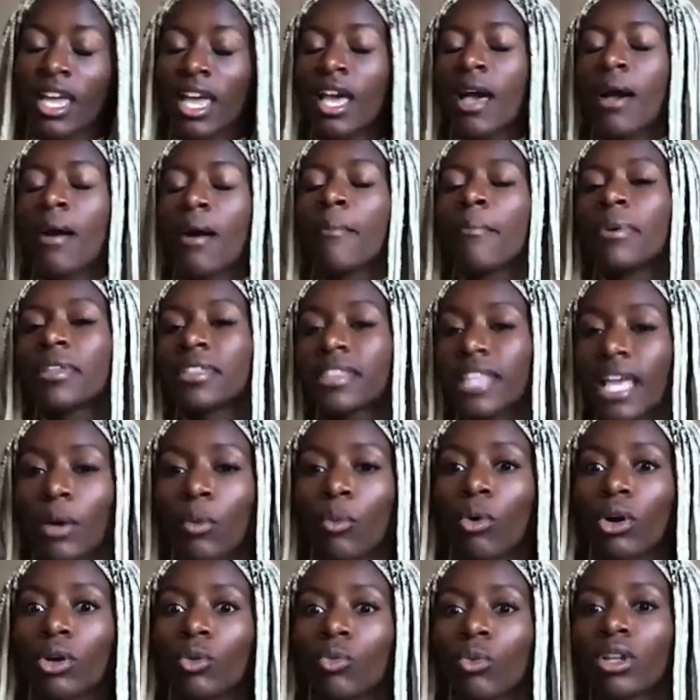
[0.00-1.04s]
But then
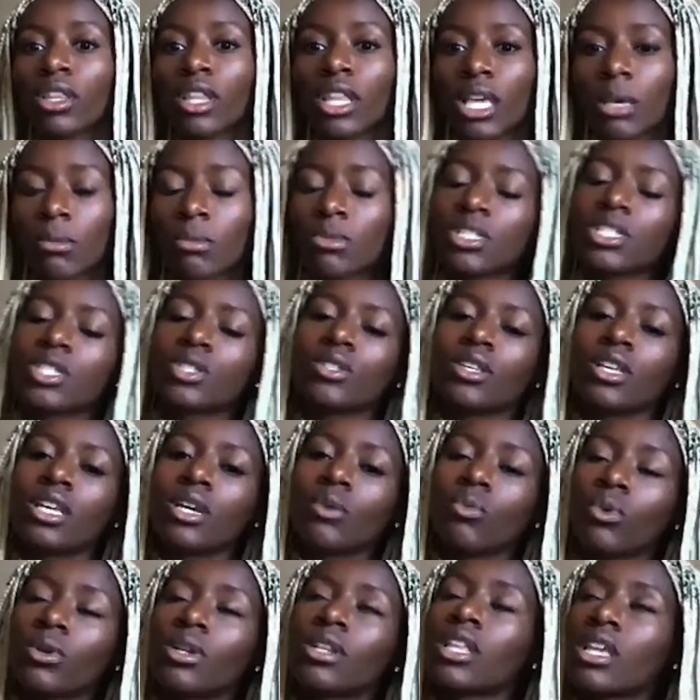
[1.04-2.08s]
when one of the
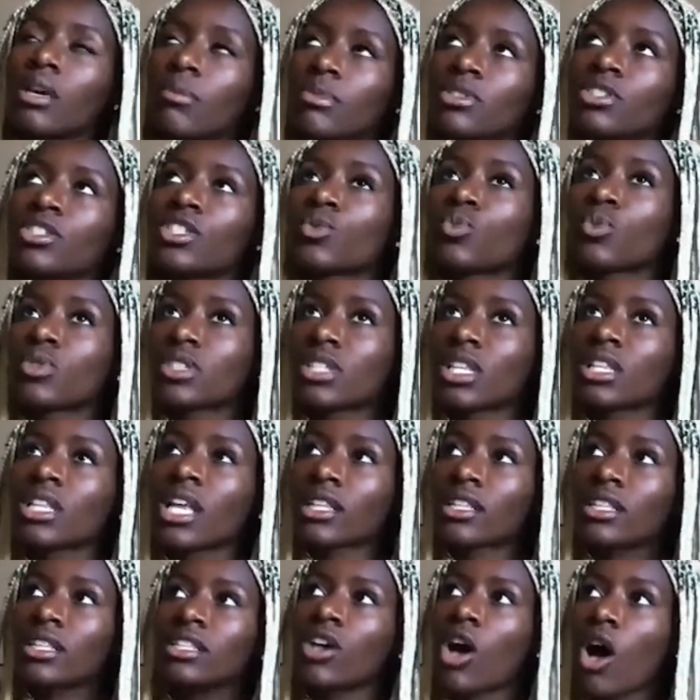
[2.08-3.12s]
images were
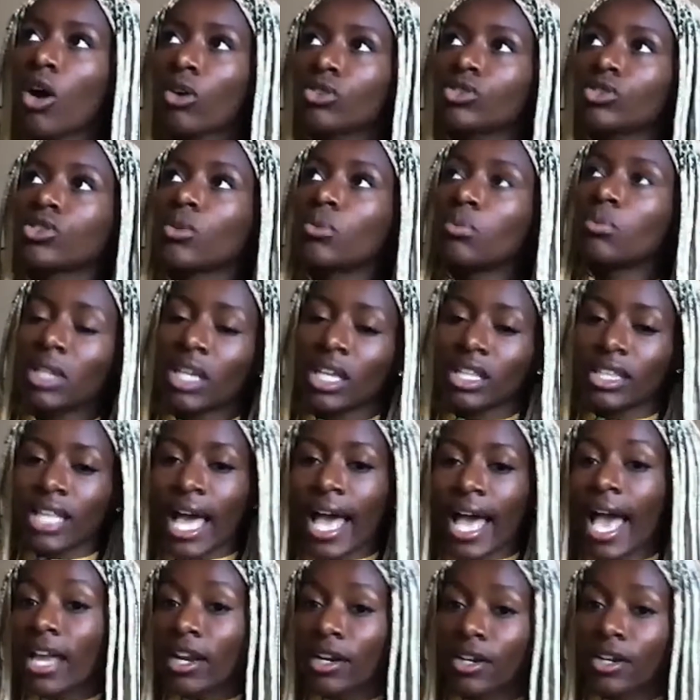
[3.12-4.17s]
selected to also be in that
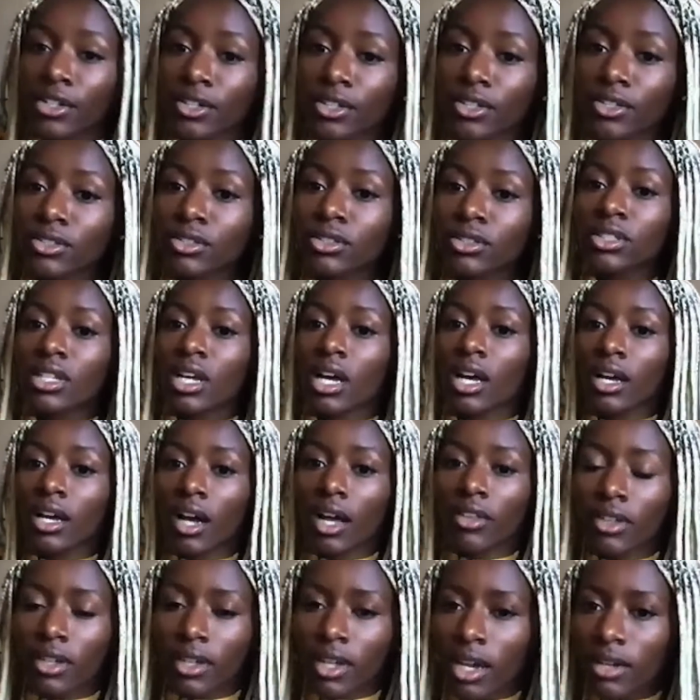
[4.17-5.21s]
editor's cut on
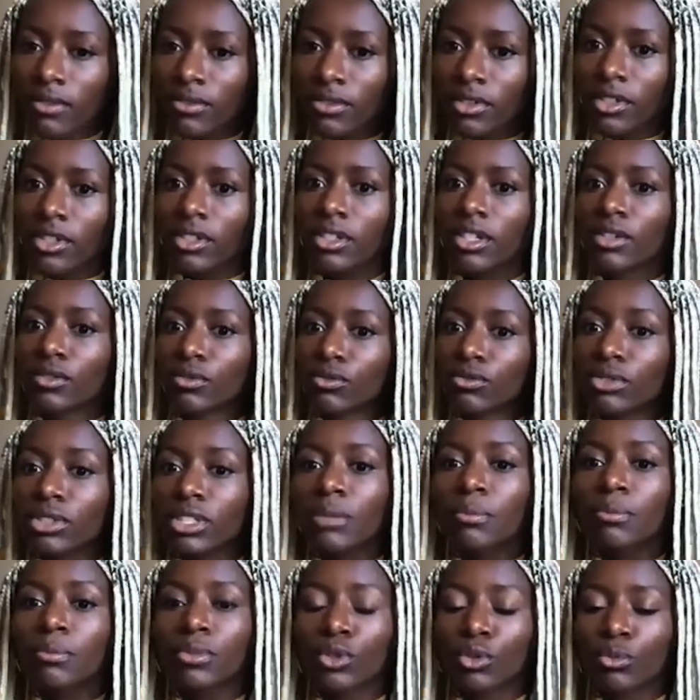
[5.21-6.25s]
the cover, it really
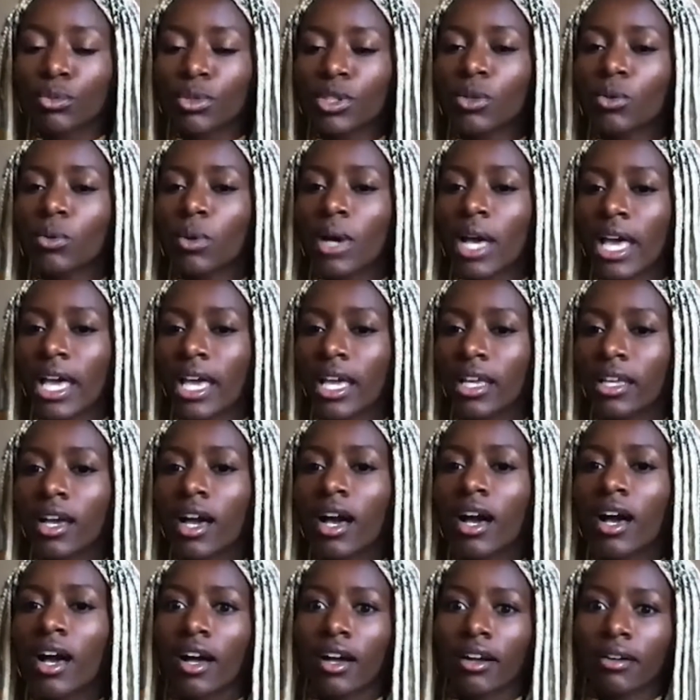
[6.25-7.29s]
blew me away.
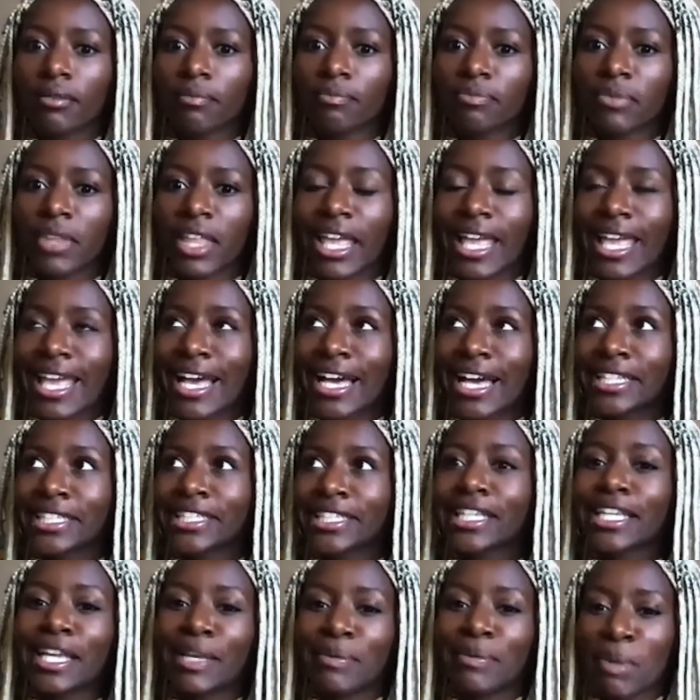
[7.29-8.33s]
And
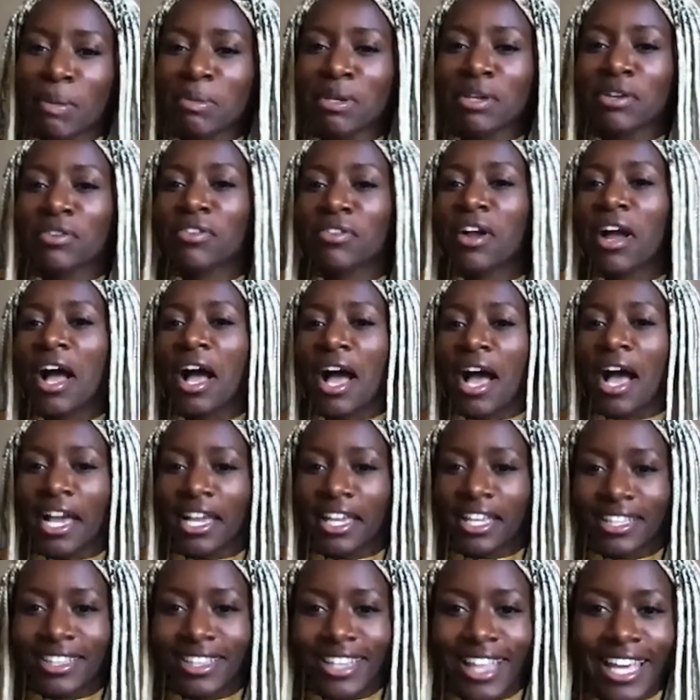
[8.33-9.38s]
it made me cry
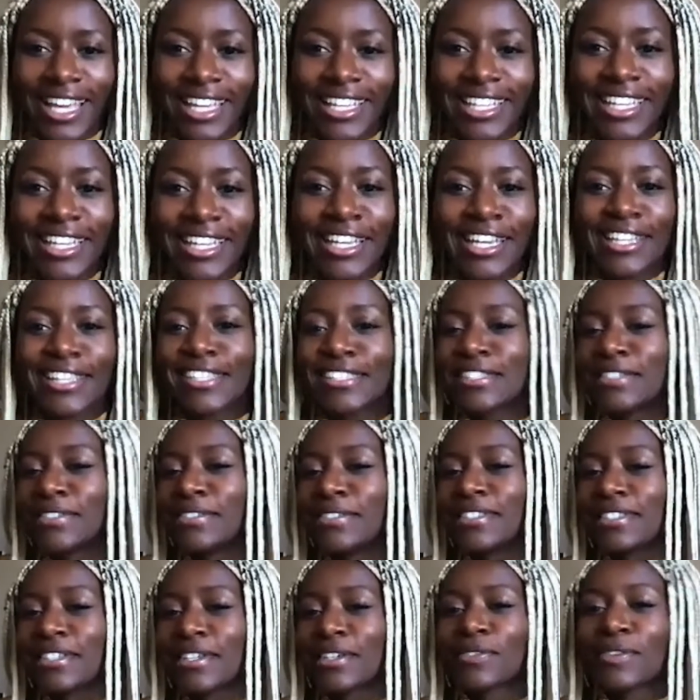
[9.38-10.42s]
and like there's a
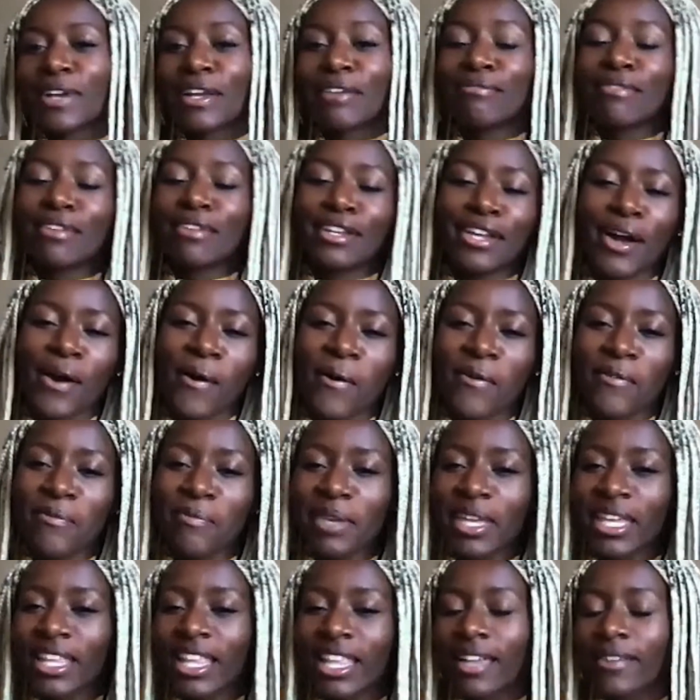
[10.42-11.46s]
great video of
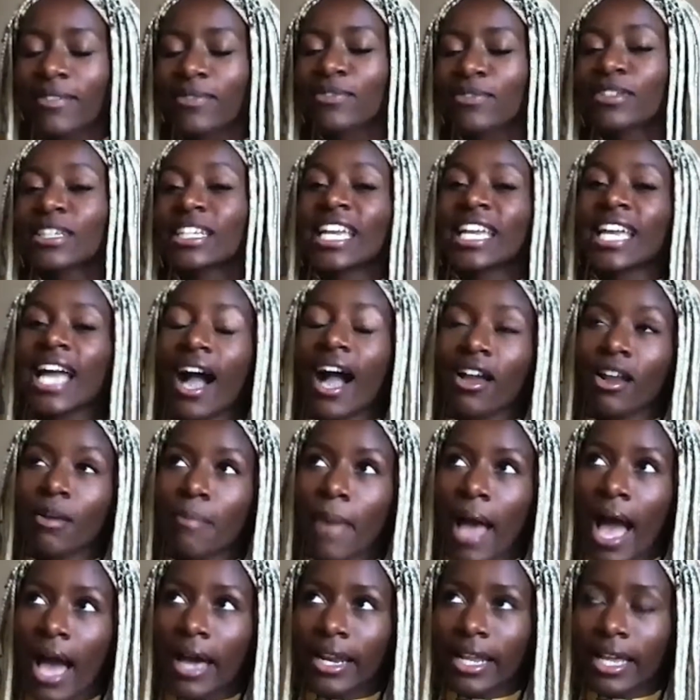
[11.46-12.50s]
me like freaking out
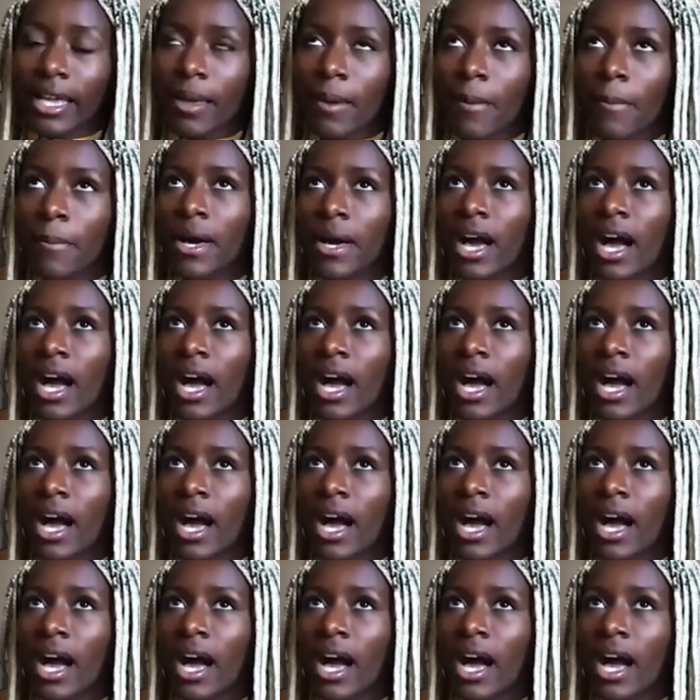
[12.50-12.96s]
about it. But